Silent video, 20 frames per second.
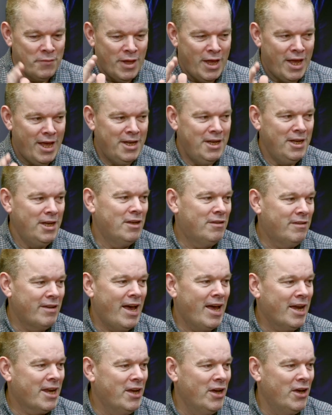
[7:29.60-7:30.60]
Any
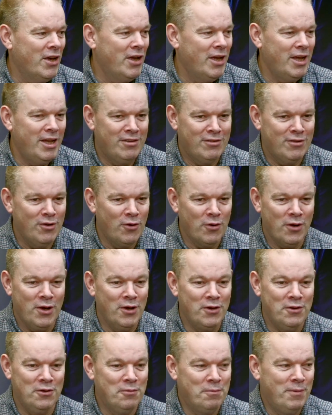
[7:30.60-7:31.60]
attacker is not
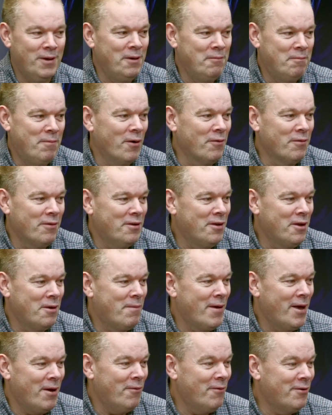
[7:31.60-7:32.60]
going to be bothered about